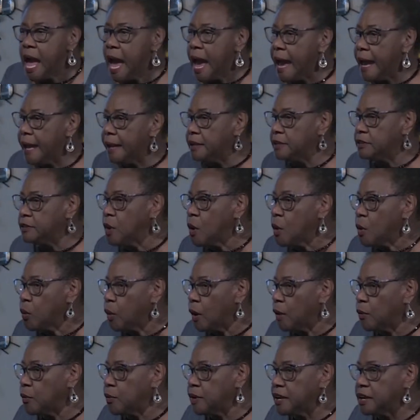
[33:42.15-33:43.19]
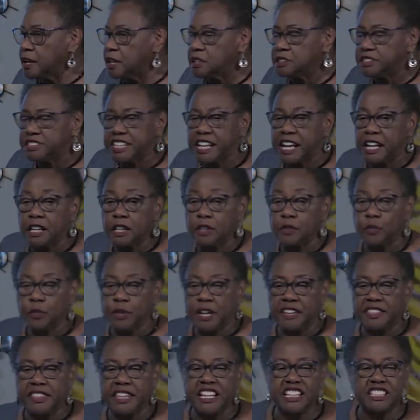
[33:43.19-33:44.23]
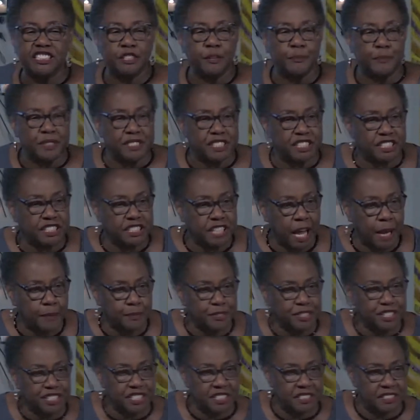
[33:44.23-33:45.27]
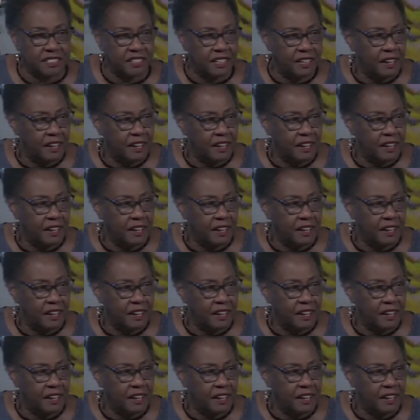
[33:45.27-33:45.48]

And what we are dealing with is the perception,